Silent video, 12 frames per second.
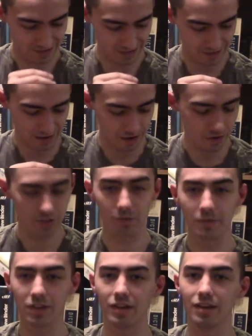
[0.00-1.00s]
how
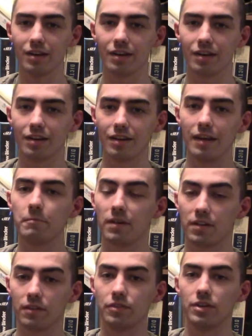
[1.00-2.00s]
awesome is it?
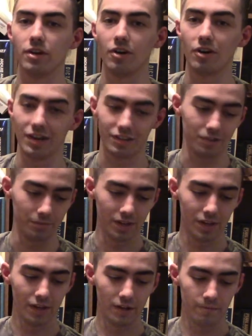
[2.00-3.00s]
Impressively awesome.
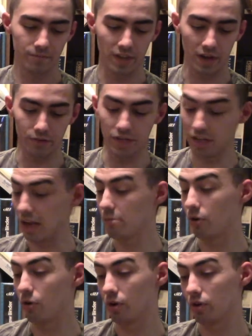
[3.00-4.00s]
Now, it came
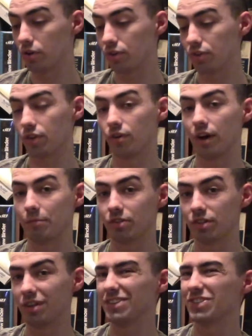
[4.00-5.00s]
oiled, so I'm
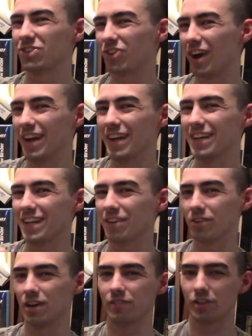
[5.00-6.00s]
still trying to get
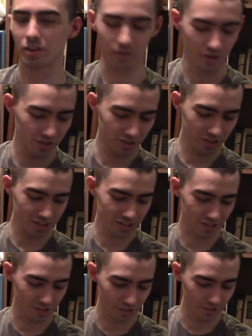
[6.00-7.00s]
rid of the oil and such,
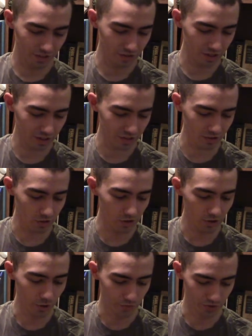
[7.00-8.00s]
because literally it's
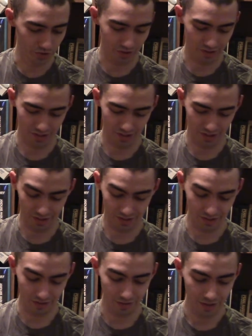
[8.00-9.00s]
all over this thing
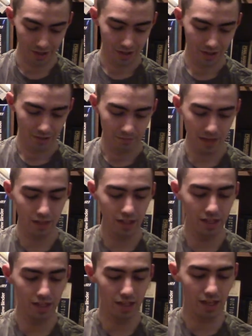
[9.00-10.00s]
still.
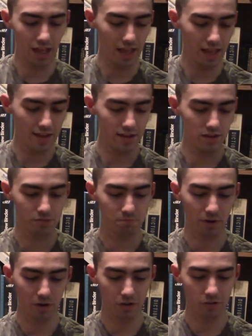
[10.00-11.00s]
Mainly in the hinge
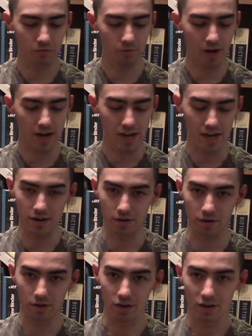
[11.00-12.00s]
parts right
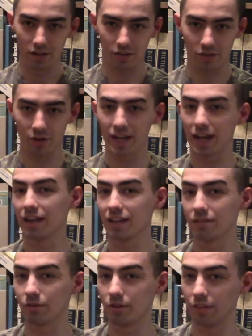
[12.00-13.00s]
here, so I gotta
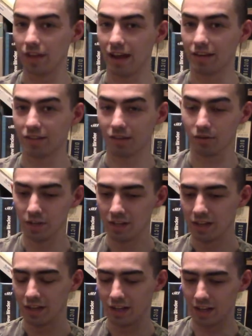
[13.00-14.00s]
get rid of that. So,
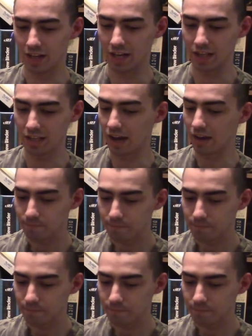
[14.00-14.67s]
yeah.